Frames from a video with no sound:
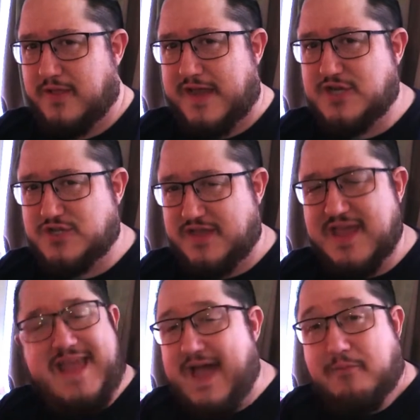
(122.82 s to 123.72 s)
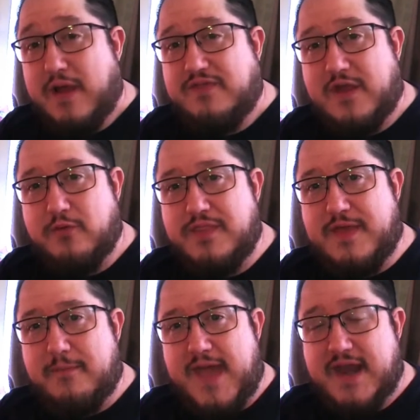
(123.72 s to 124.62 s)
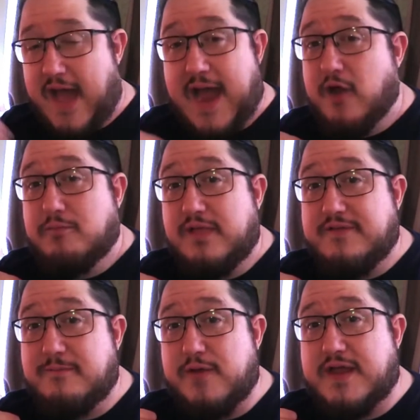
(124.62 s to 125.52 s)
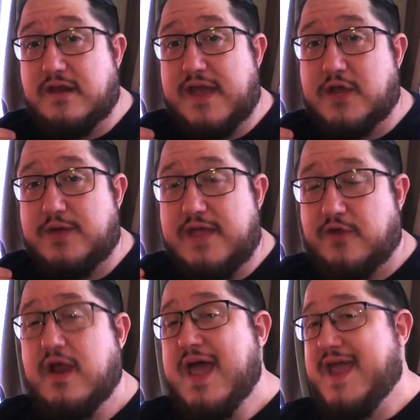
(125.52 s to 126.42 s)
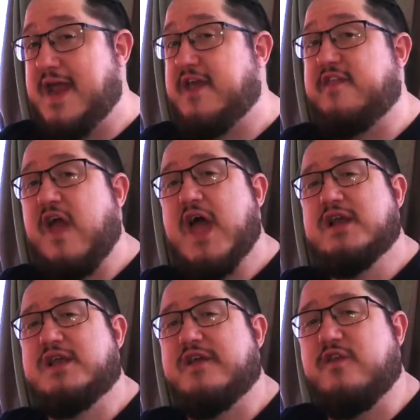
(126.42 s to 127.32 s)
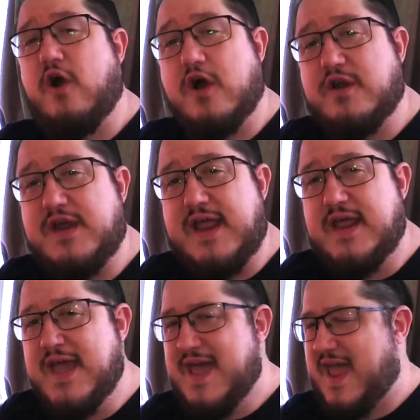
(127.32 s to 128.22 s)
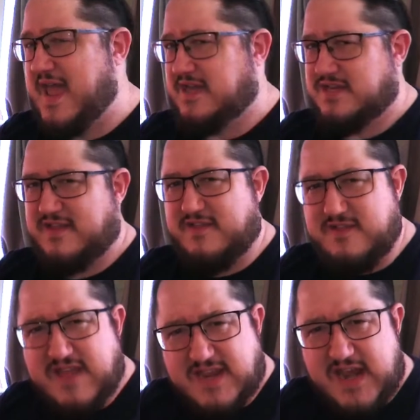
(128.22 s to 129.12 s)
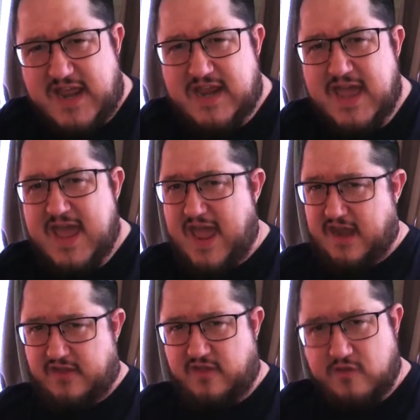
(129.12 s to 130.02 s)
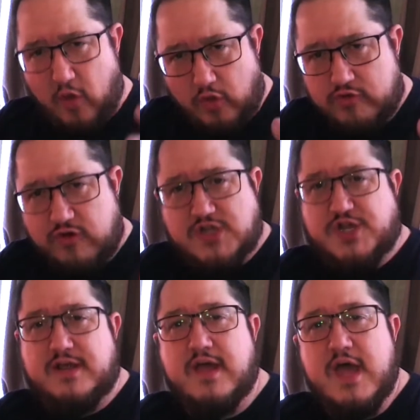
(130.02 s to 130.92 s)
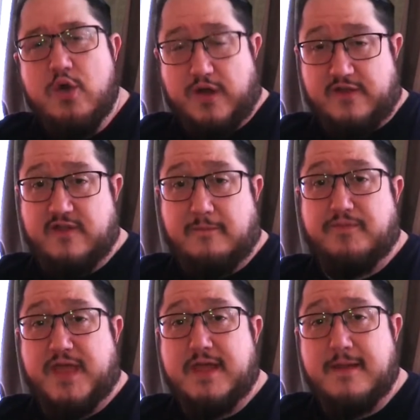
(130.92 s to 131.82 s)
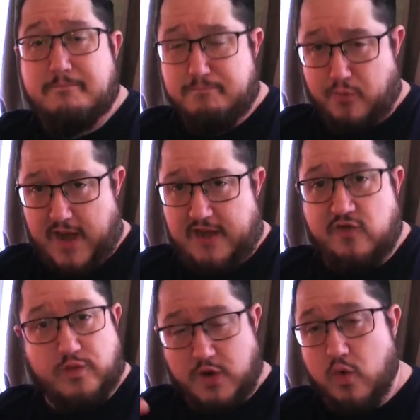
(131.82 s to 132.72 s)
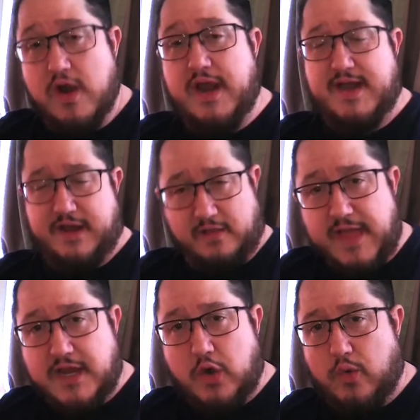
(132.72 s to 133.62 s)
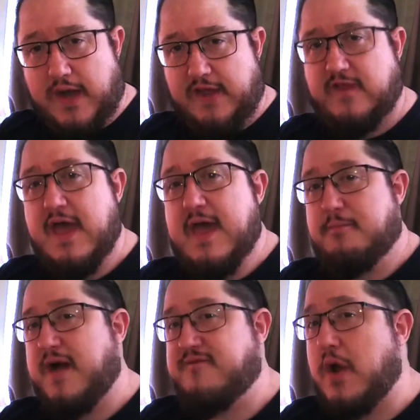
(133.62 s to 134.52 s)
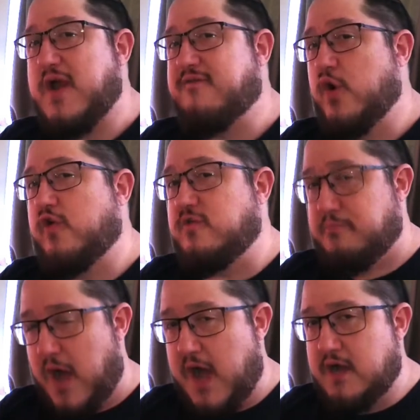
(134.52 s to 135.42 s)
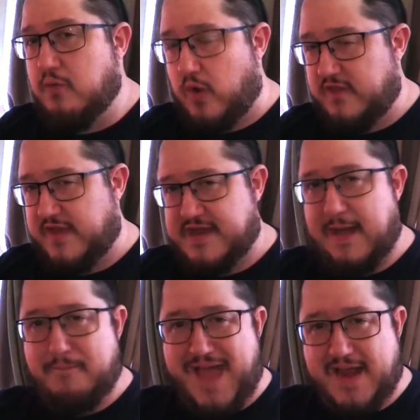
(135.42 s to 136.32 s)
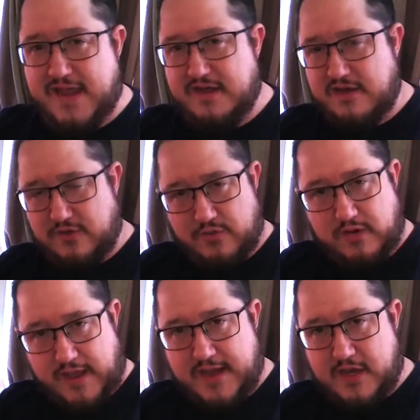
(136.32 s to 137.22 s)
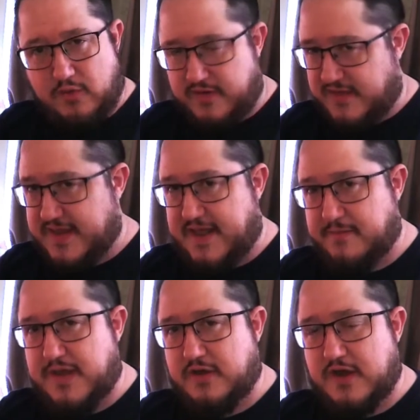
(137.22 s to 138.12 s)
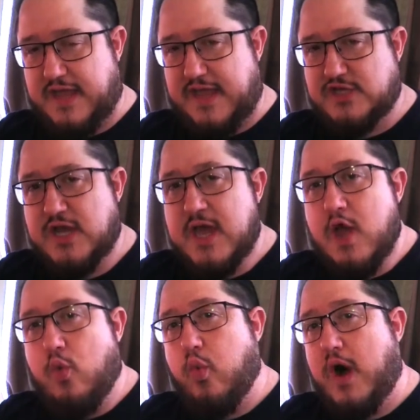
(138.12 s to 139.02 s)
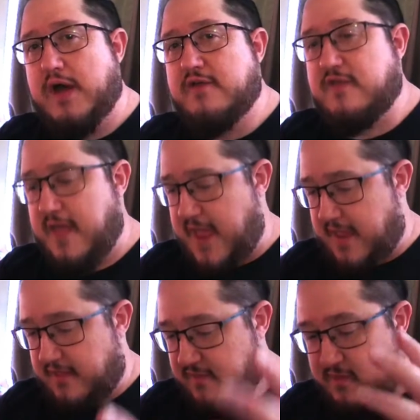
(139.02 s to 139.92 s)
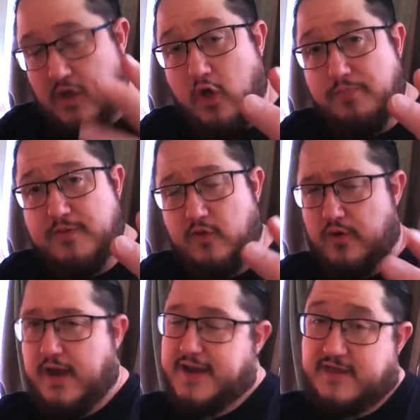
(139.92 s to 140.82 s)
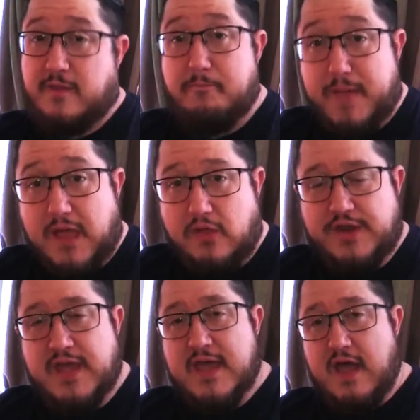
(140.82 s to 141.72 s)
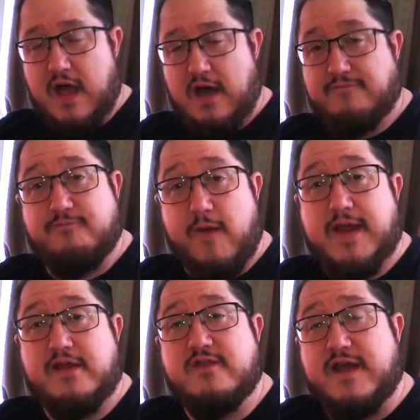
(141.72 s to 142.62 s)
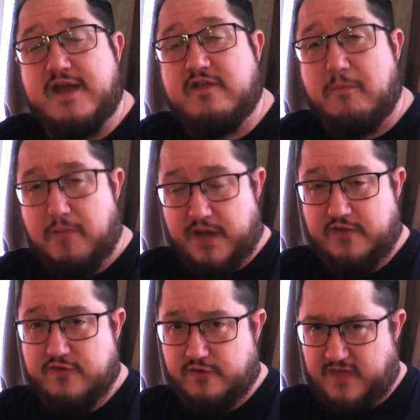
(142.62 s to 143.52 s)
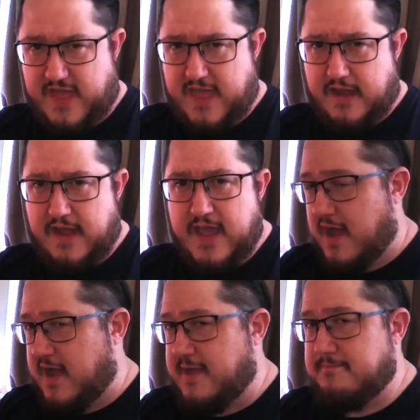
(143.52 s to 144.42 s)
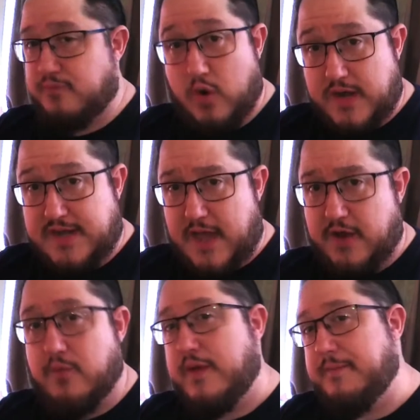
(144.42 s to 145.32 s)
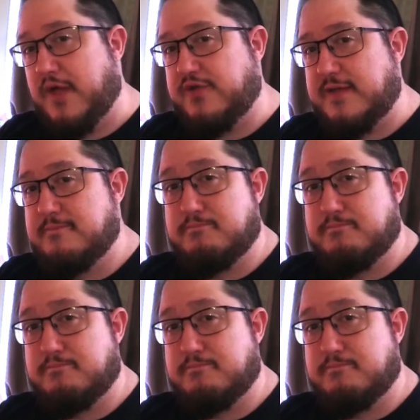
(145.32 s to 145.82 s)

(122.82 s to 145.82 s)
actually. Yeah, I'm right there with you, man. I don't believe in breaking Lego either. It is disheartening and sickening and soul-crushing when something breaks, when you're working on it, Lego-wise. My very first mock, once I got back into doing Lego, once I got out of my dark age, was a sculpt, or I guess a build, of Frankenstein's monster's head. I broke it down and rebuilt it,